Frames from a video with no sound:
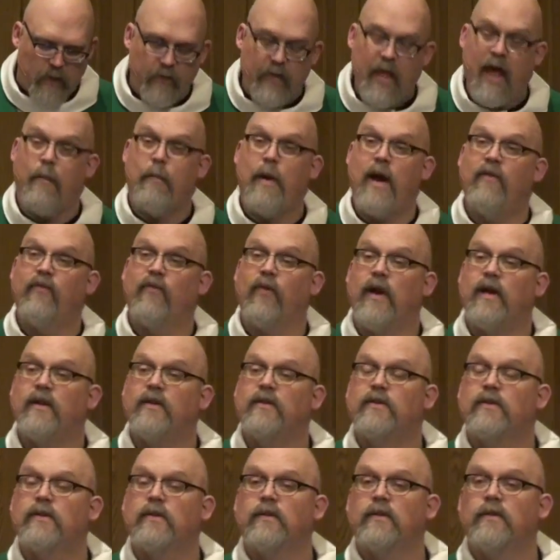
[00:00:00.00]
That, my
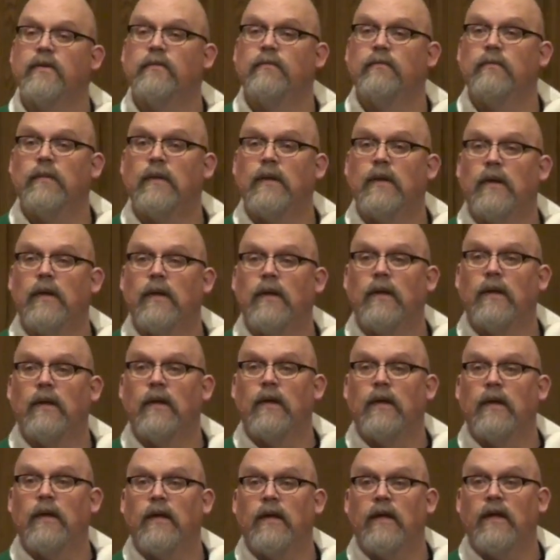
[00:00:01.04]
friends,
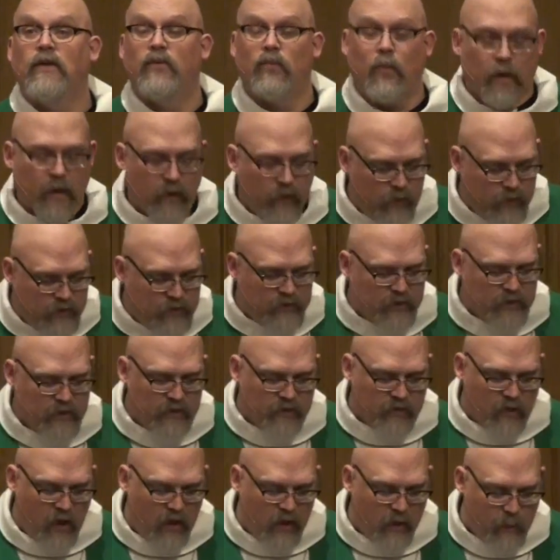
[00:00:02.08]
is what a Christian
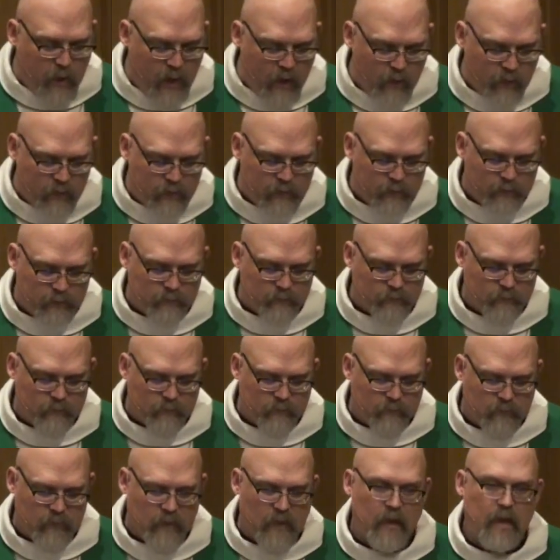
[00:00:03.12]
is all about.
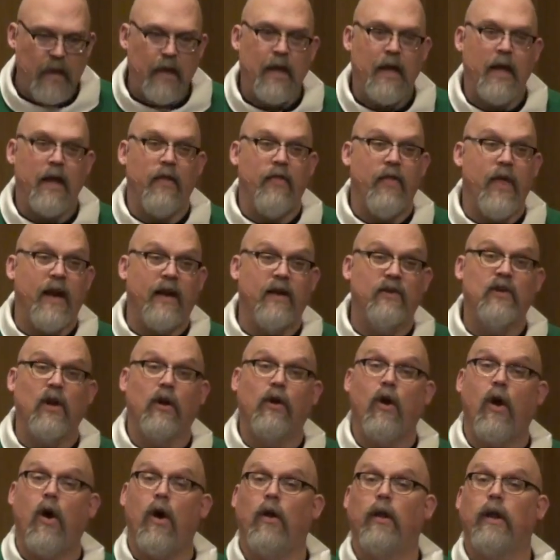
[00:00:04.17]
And that is
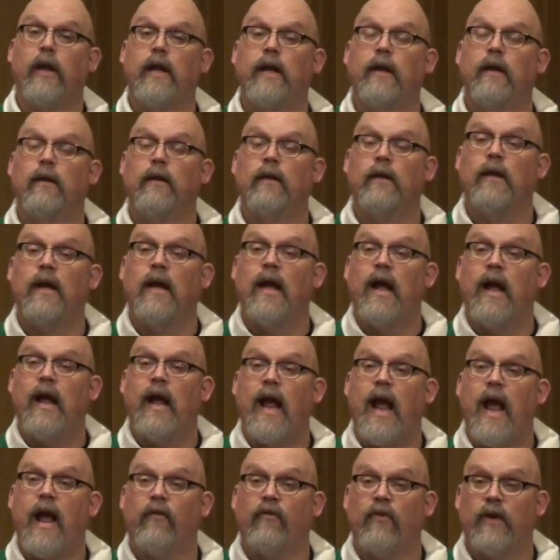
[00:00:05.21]
our calling
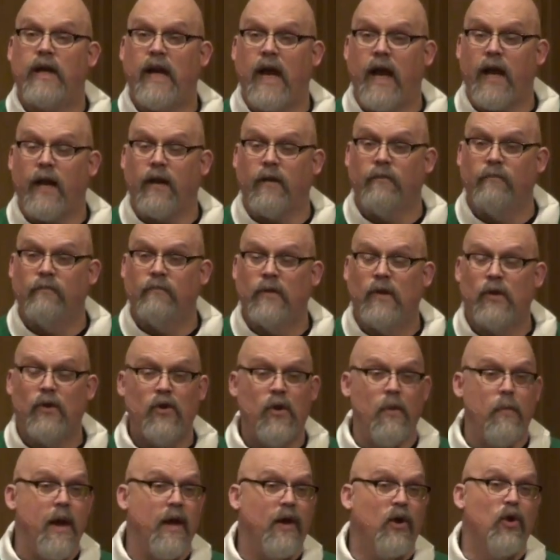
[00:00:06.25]
every day,
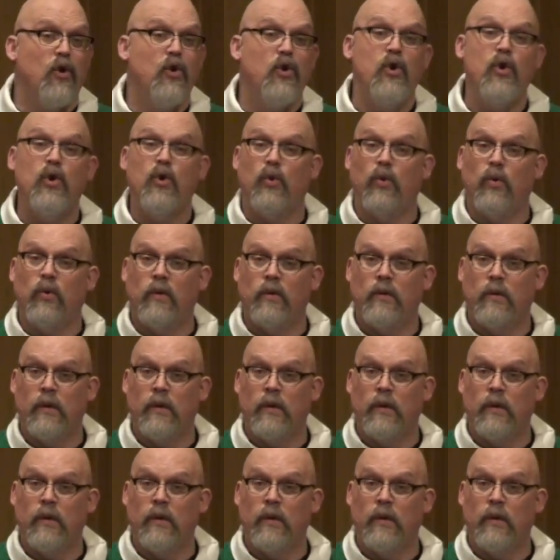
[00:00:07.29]
no matter who